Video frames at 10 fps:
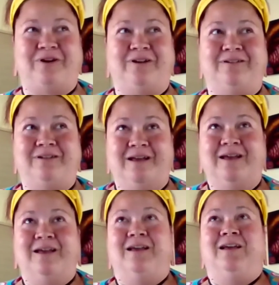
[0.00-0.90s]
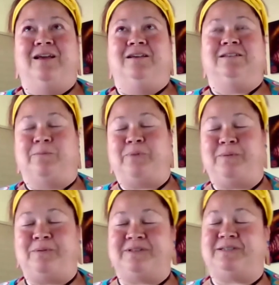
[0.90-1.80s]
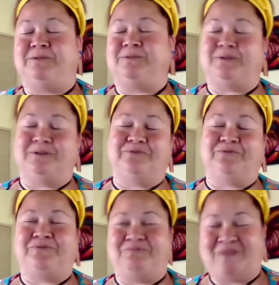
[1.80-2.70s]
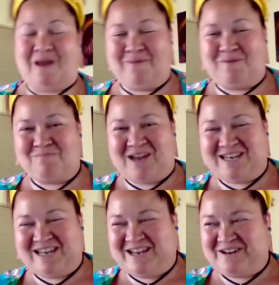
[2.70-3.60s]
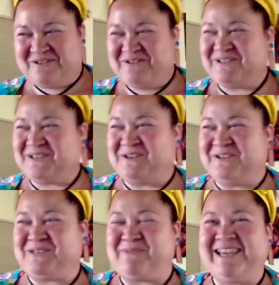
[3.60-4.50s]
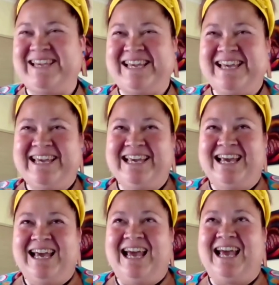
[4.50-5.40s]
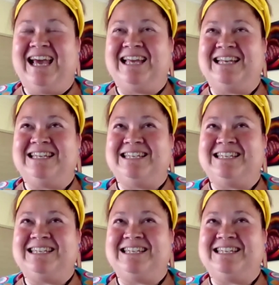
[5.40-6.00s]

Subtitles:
And some people are still sort of coming back down to earth, so to speak, and